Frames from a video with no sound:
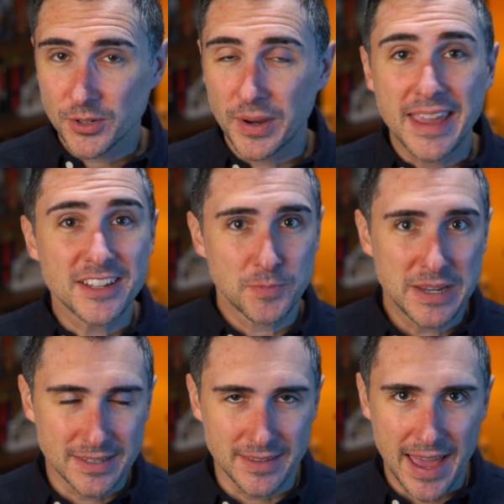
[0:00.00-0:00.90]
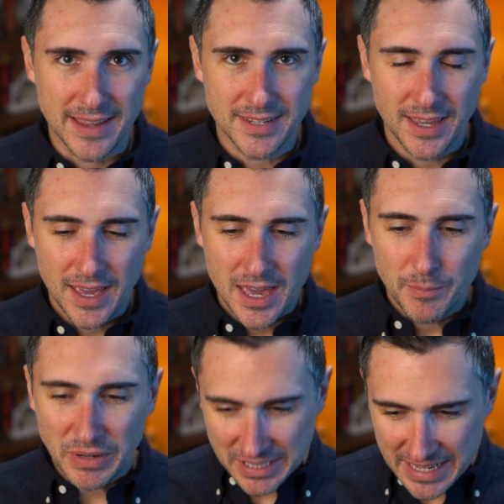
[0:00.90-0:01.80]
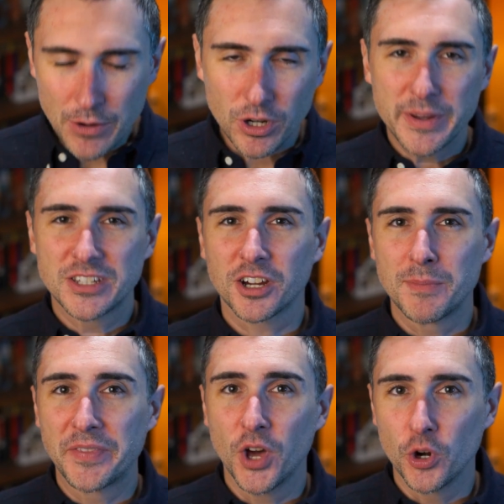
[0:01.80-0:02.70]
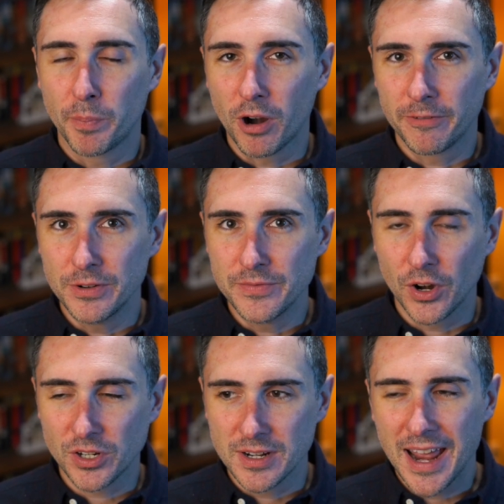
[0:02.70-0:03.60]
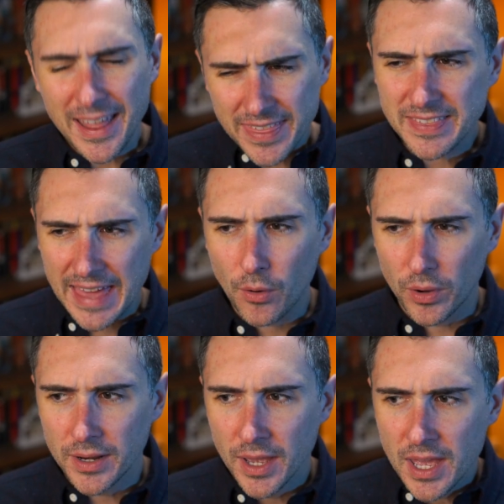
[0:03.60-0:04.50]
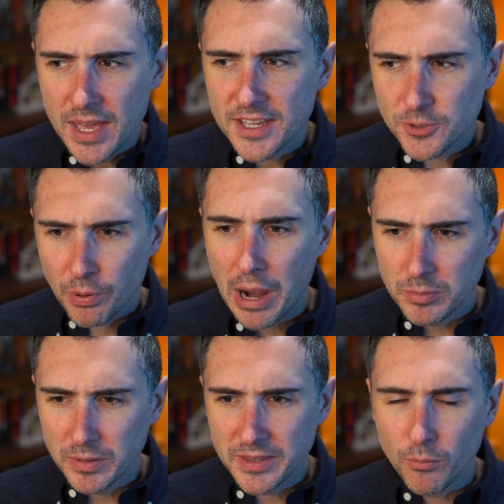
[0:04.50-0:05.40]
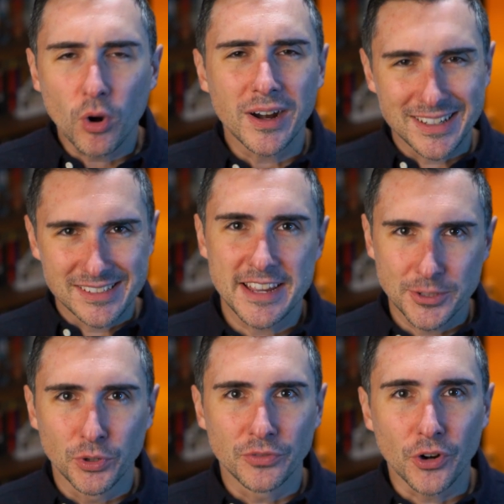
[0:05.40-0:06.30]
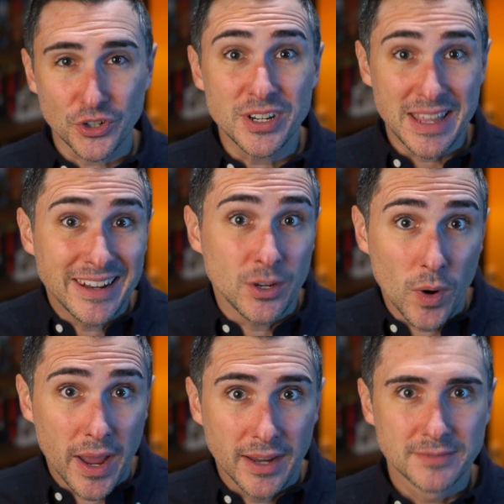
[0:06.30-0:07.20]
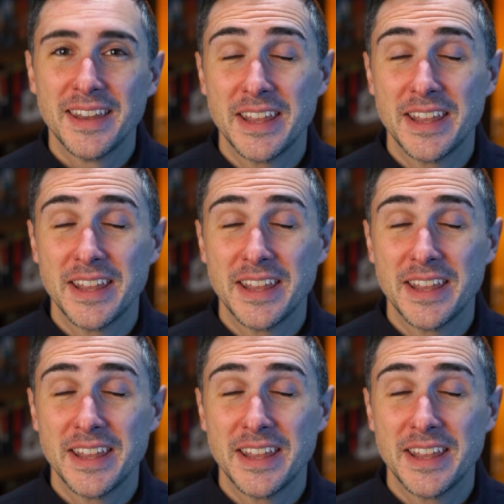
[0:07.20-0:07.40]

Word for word: so I can't speak to that. But today we're gonna to be talking about the Eau de Parfum version, and I think that one is probably the more accessible version anyway.